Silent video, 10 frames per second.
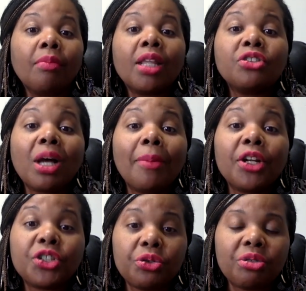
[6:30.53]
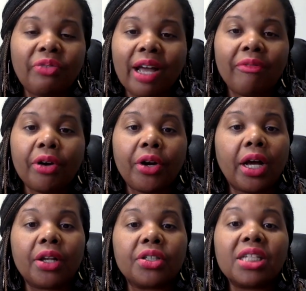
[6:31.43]
So I'm going to choose $500.
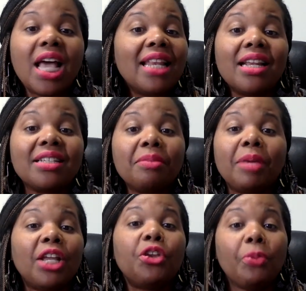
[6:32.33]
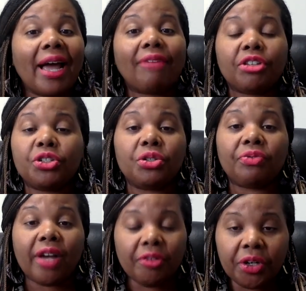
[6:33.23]
That doesn't mean you have to choose
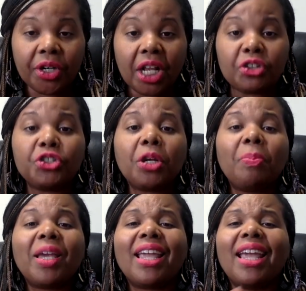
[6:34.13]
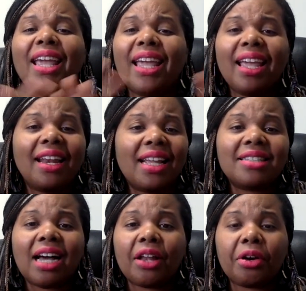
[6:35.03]
$500. You could pick any
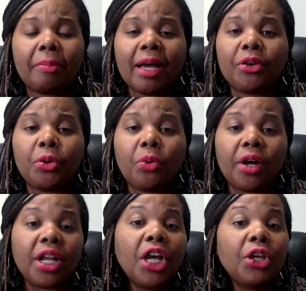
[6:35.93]
dollar amount you want.